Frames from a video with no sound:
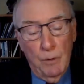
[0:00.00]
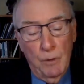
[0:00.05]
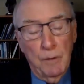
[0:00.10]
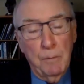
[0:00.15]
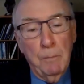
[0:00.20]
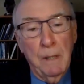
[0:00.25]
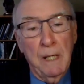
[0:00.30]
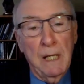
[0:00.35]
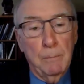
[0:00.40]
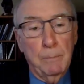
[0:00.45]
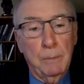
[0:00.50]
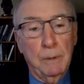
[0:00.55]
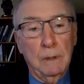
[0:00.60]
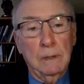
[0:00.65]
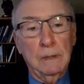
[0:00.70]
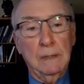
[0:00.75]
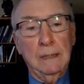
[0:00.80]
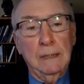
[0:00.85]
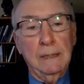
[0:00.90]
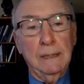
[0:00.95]
with
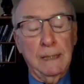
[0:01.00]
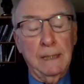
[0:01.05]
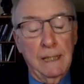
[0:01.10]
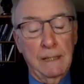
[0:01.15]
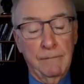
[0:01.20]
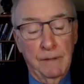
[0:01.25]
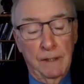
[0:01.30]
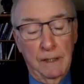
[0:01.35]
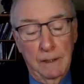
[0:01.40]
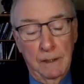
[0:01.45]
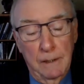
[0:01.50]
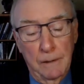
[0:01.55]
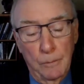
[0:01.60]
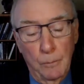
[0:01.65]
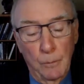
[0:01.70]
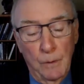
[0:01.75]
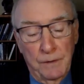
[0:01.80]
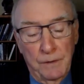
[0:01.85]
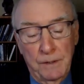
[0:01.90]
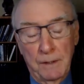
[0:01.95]
people living
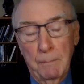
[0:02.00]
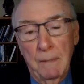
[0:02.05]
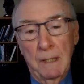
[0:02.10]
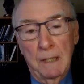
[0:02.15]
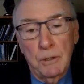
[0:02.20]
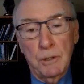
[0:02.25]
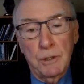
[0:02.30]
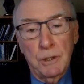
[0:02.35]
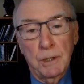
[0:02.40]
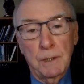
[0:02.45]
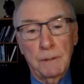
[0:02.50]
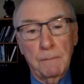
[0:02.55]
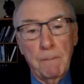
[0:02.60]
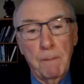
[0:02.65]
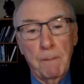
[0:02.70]
with dementia.